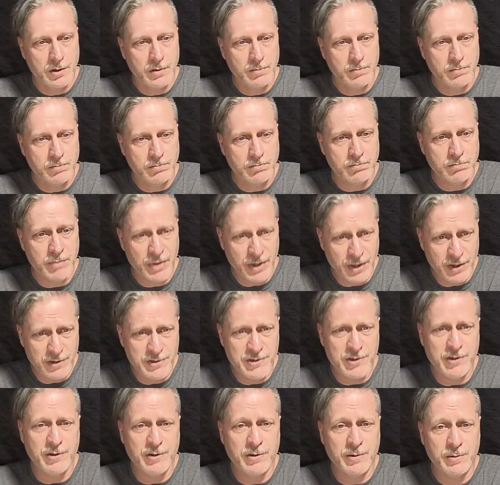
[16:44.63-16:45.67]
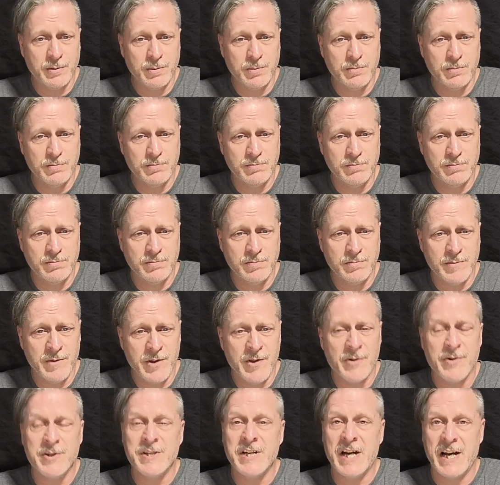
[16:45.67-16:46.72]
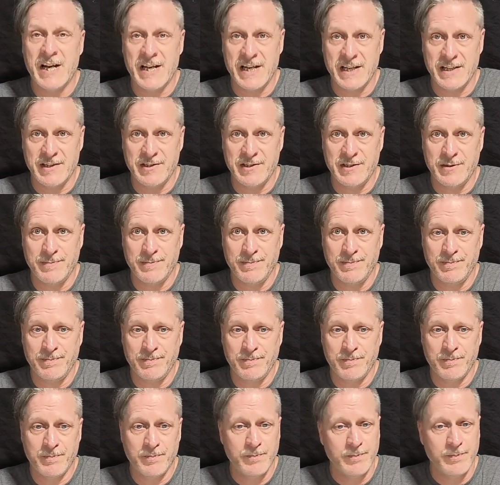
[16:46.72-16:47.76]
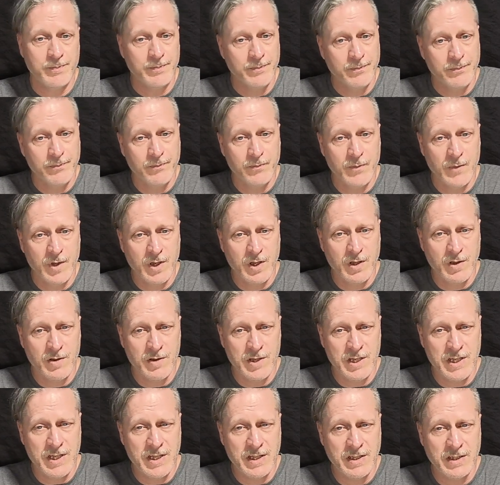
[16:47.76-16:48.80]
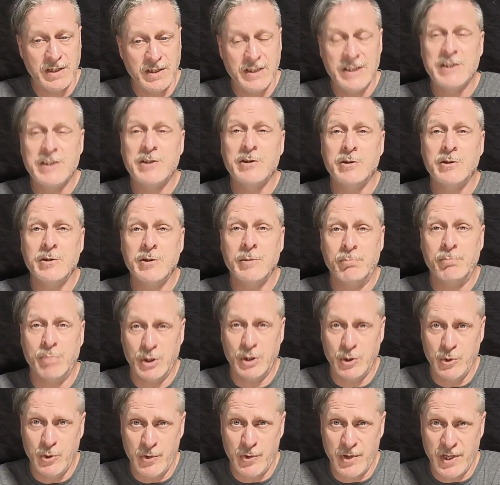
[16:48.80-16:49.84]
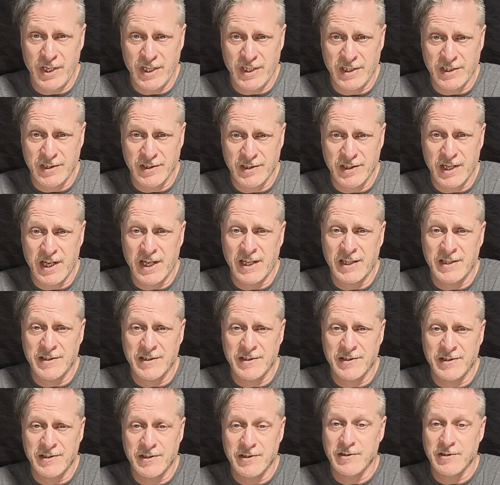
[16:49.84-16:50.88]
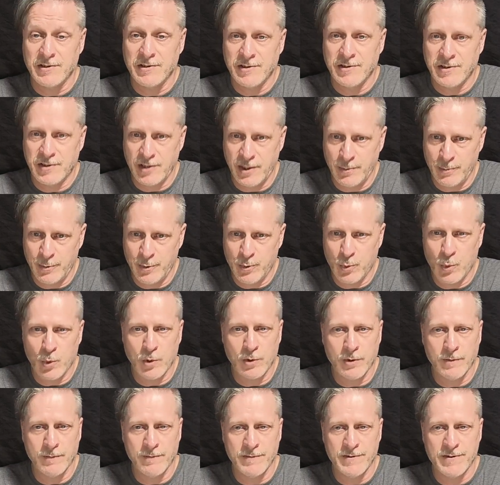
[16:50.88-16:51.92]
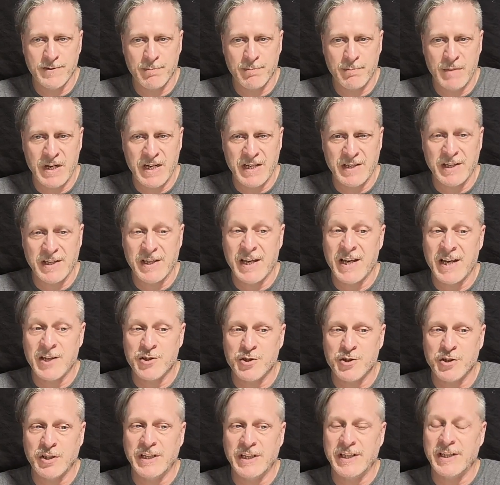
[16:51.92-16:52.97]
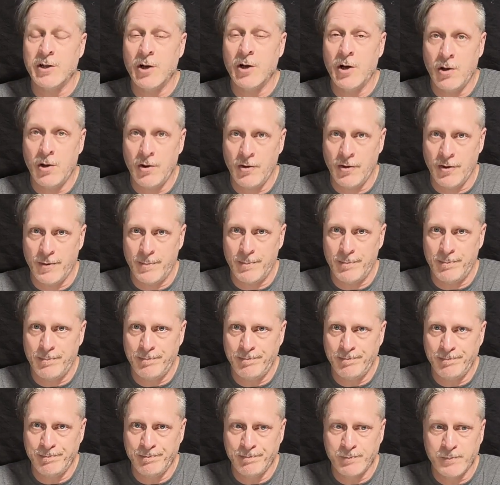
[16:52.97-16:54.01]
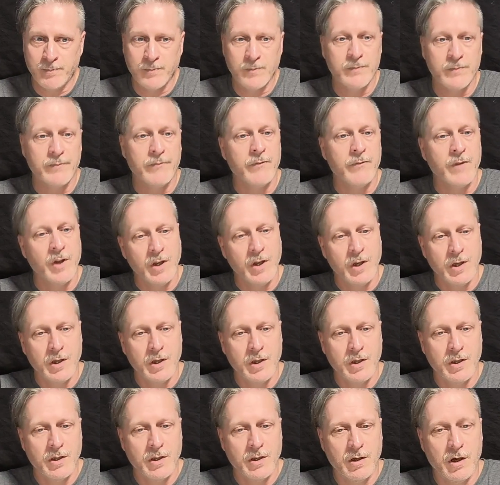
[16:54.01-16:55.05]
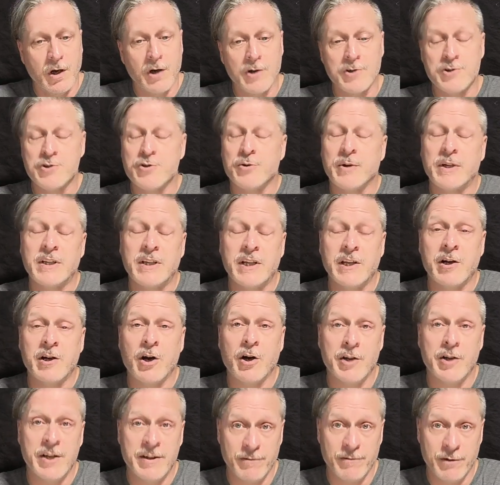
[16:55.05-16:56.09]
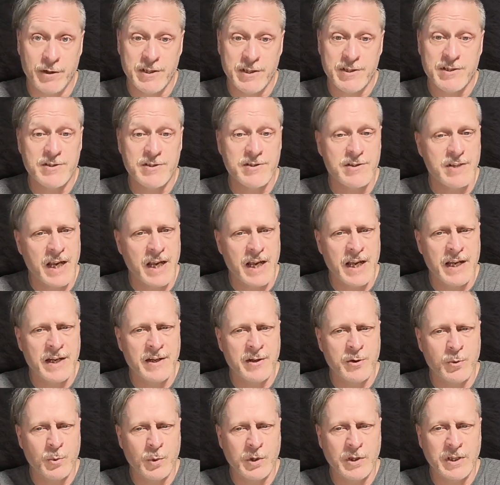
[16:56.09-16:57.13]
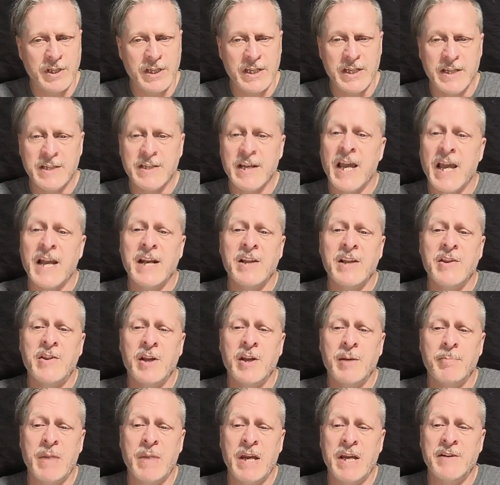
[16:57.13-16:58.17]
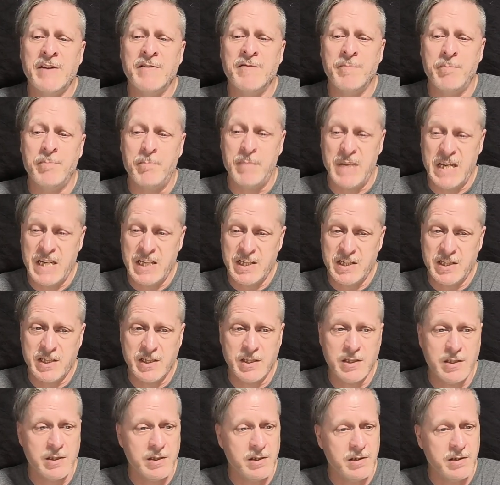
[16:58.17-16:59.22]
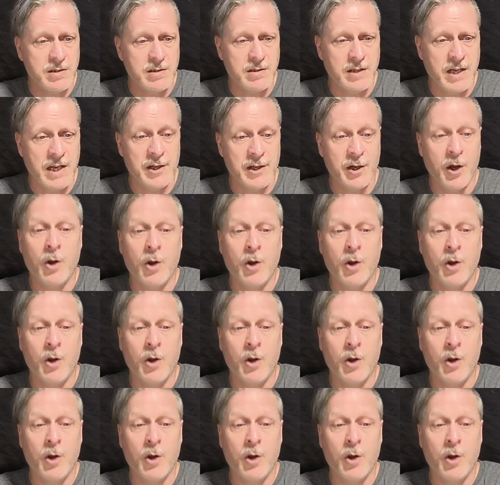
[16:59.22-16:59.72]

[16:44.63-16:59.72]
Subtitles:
but also their diet. The little blue things, as some dwarves might occasionally call them, are strictly carnivorous and will eat anything made of meat and all